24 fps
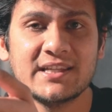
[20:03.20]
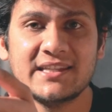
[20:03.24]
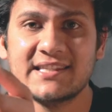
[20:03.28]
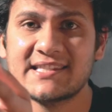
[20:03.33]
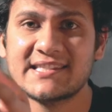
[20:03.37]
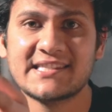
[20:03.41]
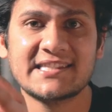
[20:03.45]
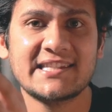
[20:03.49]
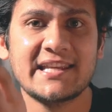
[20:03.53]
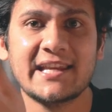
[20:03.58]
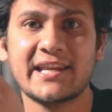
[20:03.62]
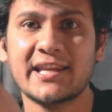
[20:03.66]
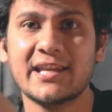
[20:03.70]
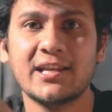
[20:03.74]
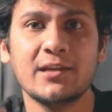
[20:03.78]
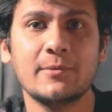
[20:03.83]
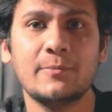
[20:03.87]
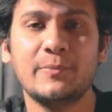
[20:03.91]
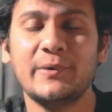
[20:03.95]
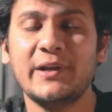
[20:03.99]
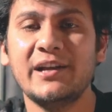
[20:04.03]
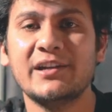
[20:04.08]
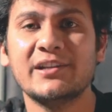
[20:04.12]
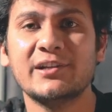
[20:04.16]
and stacking
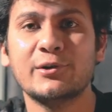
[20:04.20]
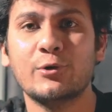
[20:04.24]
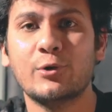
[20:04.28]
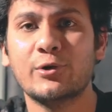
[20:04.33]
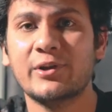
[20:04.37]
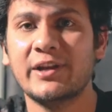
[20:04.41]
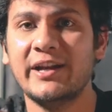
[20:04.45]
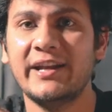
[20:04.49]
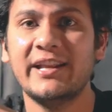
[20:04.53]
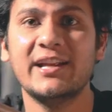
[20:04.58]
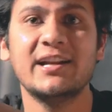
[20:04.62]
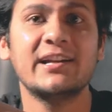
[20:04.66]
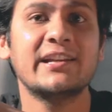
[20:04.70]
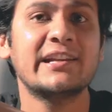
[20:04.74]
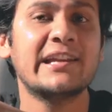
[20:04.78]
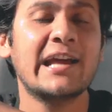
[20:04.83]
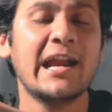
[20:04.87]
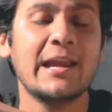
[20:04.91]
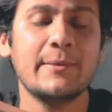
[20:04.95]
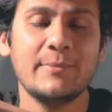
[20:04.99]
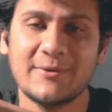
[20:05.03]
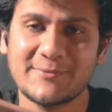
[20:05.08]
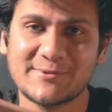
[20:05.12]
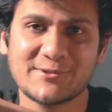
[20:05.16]
up later or creating a
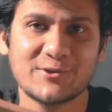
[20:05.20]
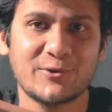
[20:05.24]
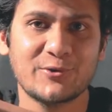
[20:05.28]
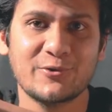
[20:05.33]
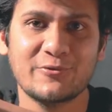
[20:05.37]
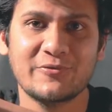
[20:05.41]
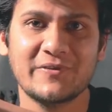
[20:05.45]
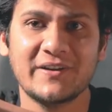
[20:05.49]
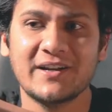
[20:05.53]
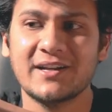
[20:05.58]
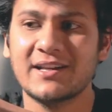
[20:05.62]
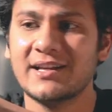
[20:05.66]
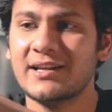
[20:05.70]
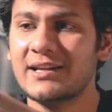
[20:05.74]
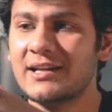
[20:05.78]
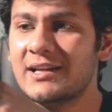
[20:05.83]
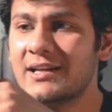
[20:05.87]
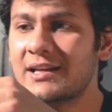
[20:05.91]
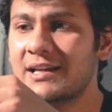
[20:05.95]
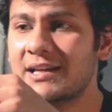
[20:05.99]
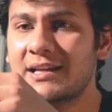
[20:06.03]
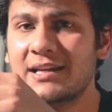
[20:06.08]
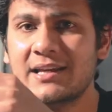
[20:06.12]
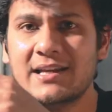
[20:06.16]
time lapse sort of it.
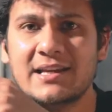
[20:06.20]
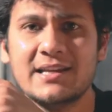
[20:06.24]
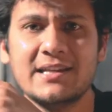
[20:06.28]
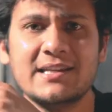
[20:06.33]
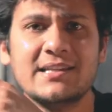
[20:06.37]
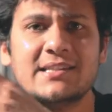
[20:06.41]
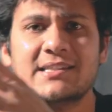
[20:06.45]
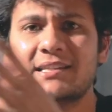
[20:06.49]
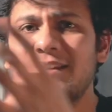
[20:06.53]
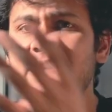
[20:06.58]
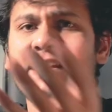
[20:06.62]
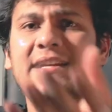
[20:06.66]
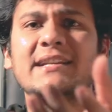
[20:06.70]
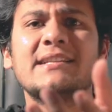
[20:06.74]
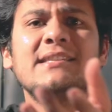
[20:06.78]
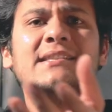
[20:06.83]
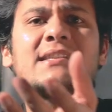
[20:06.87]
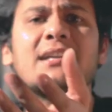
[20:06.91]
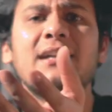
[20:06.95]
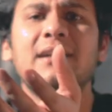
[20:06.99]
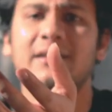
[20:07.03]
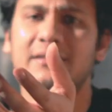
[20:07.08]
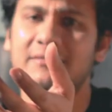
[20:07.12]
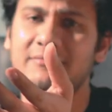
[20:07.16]
See,
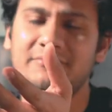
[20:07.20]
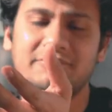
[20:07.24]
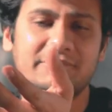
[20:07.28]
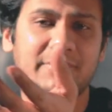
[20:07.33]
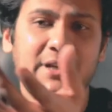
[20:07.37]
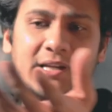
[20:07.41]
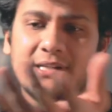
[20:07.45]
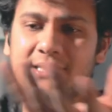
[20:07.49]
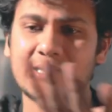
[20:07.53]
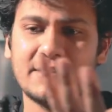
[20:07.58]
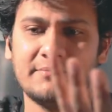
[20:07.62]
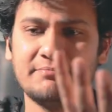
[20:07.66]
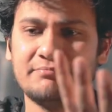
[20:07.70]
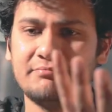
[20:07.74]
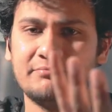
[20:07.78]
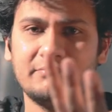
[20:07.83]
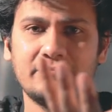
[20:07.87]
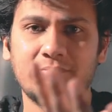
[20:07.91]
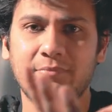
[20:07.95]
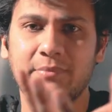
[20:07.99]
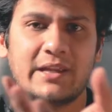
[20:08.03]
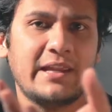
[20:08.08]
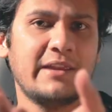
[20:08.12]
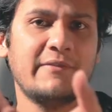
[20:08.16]
it's
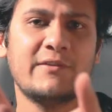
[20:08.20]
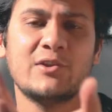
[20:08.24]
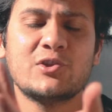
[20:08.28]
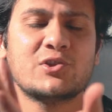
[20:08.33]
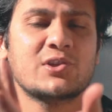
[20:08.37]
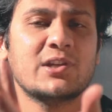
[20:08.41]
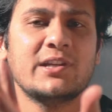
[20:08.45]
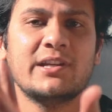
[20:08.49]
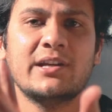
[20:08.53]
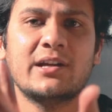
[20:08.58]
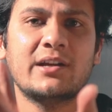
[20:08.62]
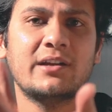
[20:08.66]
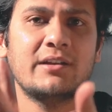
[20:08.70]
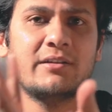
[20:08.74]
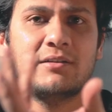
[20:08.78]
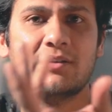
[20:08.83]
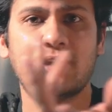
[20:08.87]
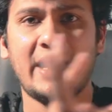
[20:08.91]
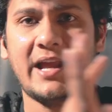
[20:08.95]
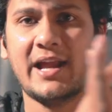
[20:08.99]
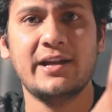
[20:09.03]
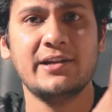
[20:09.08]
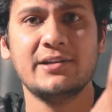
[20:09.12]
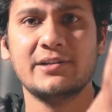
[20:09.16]
eventually
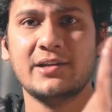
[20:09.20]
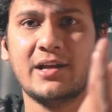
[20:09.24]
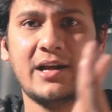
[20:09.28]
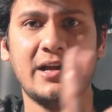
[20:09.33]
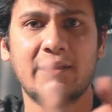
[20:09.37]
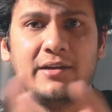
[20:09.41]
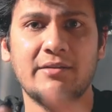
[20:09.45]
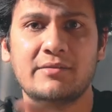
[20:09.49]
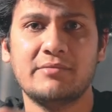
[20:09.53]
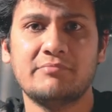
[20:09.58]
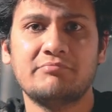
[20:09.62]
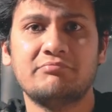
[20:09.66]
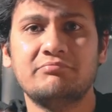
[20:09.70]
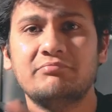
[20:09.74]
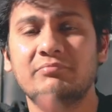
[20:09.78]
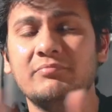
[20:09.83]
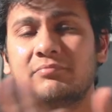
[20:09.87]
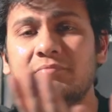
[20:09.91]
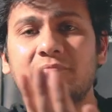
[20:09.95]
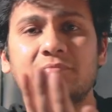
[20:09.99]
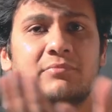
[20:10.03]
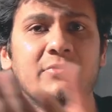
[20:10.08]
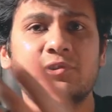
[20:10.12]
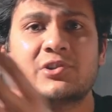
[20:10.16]
a
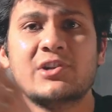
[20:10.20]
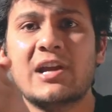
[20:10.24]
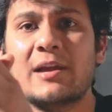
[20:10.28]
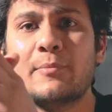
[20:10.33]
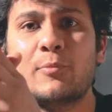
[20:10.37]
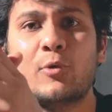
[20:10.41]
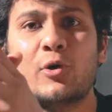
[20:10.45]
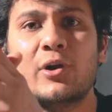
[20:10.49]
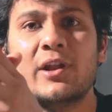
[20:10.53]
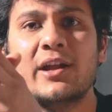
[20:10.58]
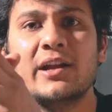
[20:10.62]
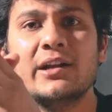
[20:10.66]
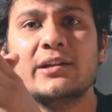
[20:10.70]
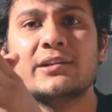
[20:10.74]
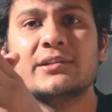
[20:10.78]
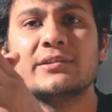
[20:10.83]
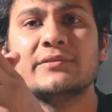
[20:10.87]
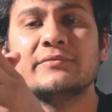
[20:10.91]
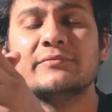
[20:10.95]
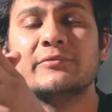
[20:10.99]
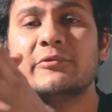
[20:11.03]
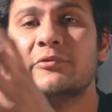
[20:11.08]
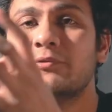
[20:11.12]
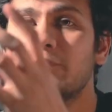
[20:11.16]
tripod head
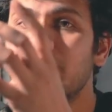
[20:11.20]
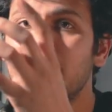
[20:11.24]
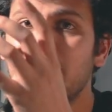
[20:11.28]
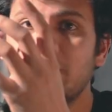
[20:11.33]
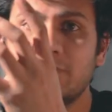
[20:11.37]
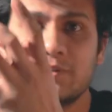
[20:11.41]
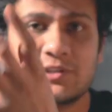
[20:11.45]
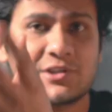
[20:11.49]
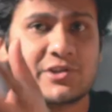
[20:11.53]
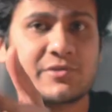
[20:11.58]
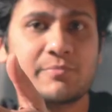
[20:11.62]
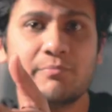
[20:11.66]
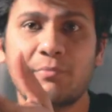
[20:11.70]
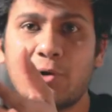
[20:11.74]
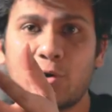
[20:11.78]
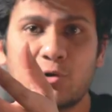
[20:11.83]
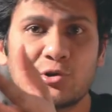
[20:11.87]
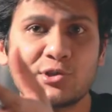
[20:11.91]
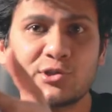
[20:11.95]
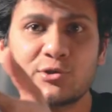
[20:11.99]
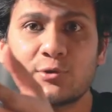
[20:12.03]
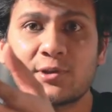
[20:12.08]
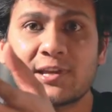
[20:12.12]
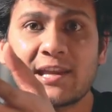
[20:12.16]
which
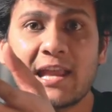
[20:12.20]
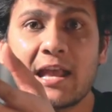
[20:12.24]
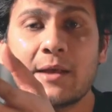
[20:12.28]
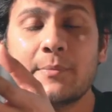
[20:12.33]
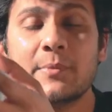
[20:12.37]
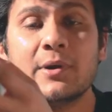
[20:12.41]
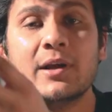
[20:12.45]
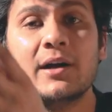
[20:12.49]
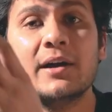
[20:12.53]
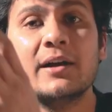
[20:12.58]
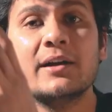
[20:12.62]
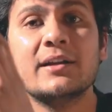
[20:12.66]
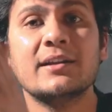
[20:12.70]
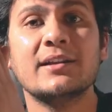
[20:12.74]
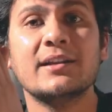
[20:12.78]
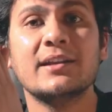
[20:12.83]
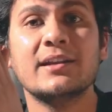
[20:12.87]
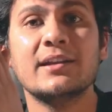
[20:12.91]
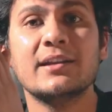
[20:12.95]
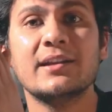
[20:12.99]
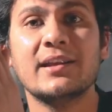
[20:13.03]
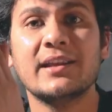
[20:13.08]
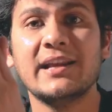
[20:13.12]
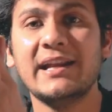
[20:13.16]
mounts your camera.
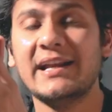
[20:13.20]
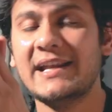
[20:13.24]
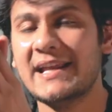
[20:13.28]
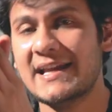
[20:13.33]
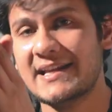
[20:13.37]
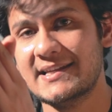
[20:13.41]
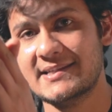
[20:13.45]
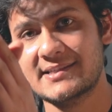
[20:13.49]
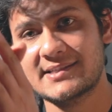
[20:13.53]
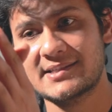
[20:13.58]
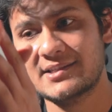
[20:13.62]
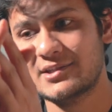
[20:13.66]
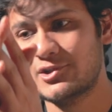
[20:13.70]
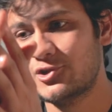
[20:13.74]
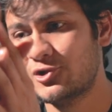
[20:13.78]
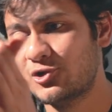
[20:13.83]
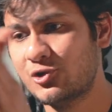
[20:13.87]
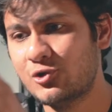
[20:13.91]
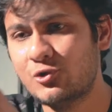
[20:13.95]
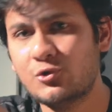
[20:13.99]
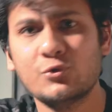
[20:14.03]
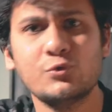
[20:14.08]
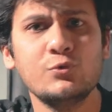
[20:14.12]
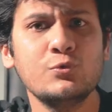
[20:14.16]
It has
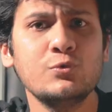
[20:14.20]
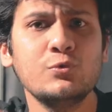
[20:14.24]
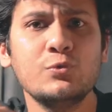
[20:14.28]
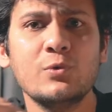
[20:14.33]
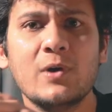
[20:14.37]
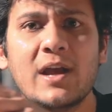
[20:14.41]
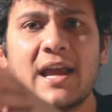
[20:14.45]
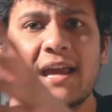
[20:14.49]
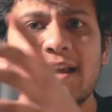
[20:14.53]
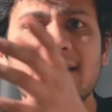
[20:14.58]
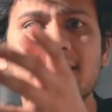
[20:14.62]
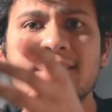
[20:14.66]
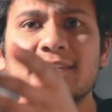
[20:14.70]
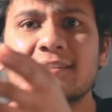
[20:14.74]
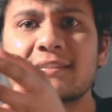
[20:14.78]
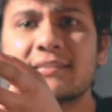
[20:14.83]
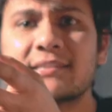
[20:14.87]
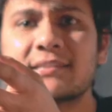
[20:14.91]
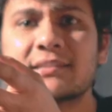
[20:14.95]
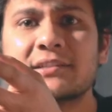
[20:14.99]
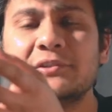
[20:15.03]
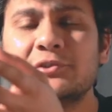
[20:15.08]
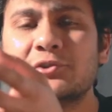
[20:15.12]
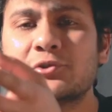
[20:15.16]

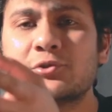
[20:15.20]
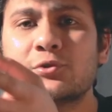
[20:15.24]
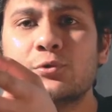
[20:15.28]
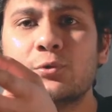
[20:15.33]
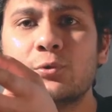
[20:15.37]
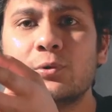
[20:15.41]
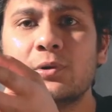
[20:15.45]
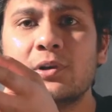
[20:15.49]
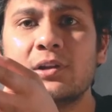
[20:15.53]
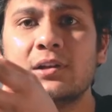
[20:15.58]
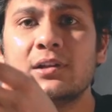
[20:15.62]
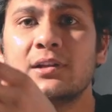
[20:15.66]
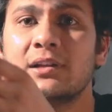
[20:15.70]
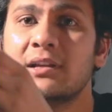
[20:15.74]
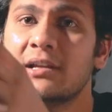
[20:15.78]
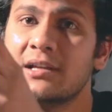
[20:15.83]
2-axis control